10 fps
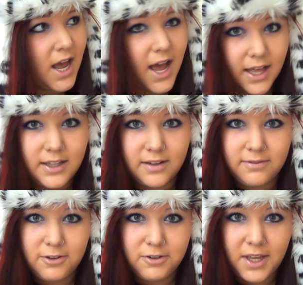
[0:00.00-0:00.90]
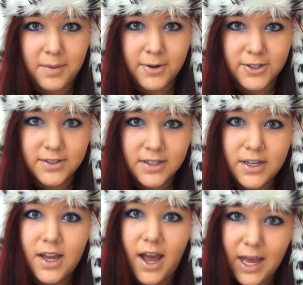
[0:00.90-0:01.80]
I love you, Kmart.
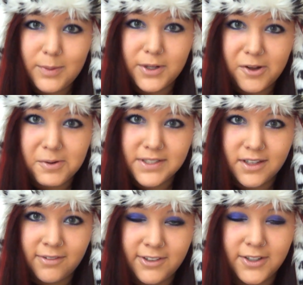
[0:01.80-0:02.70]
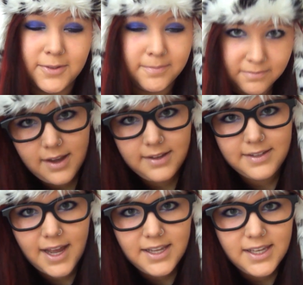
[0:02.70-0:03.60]
I will always love you.
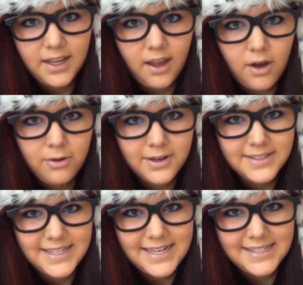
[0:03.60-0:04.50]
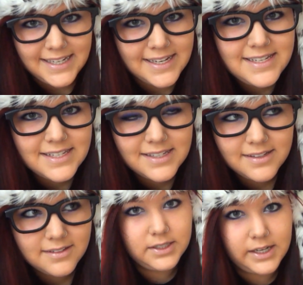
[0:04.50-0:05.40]
Nike or Adidas?
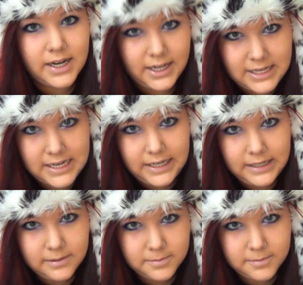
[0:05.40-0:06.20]
Nike.